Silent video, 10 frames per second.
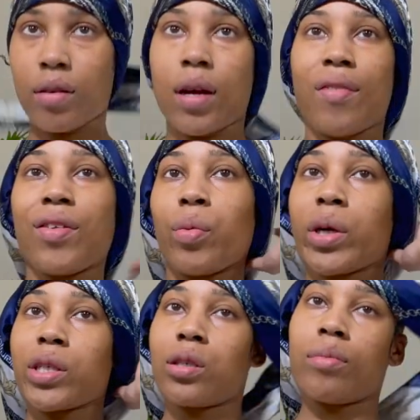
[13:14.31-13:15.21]
I have to
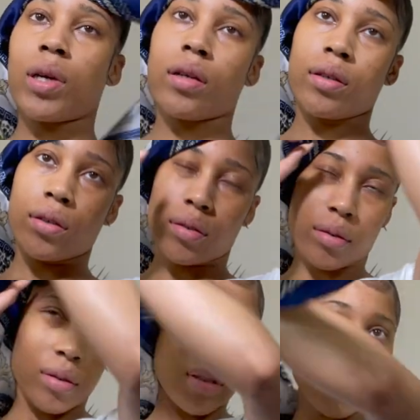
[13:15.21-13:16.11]
work tomorrow,
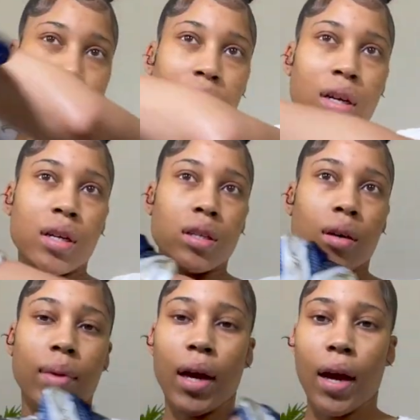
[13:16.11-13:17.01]
so
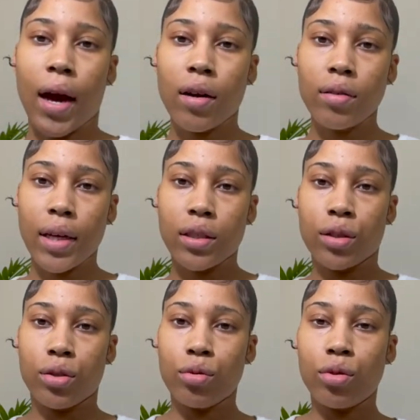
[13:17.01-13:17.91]
I'm not I don't like to
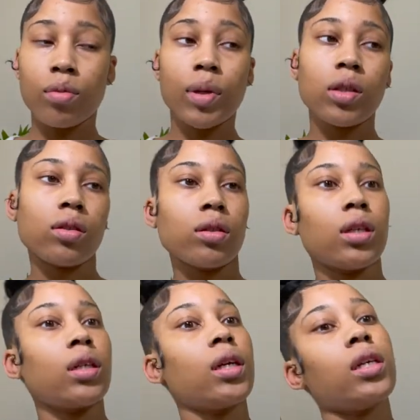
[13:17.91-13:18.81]
do too much on
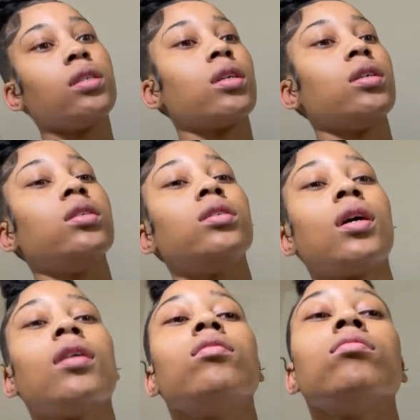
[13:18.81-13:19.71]
Sundays because I
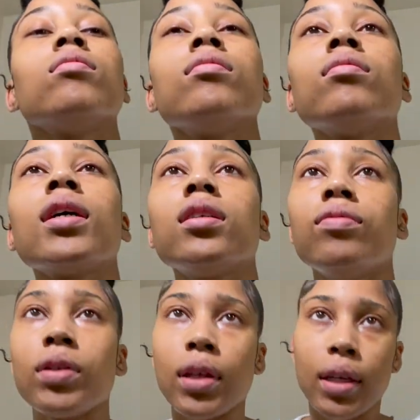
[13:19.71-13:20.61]
don't like to
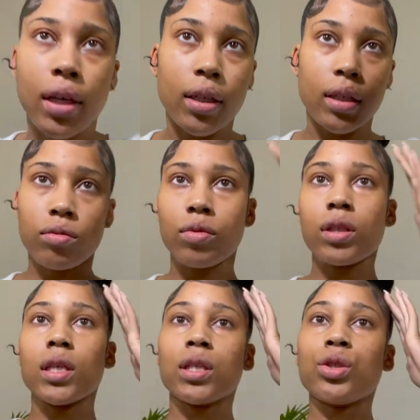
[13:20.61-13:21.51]
feel like I didn't really
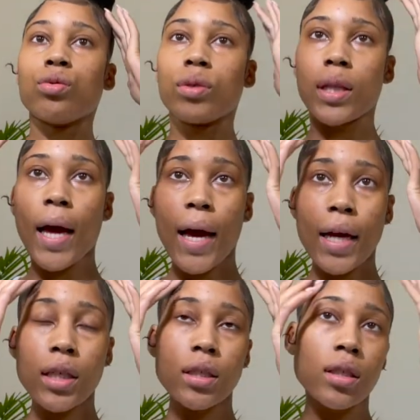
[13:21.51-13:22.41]
get to
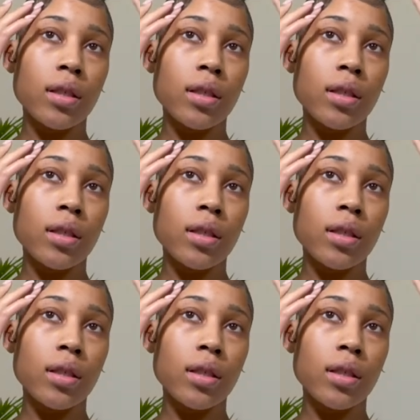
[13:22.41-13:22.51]
relax.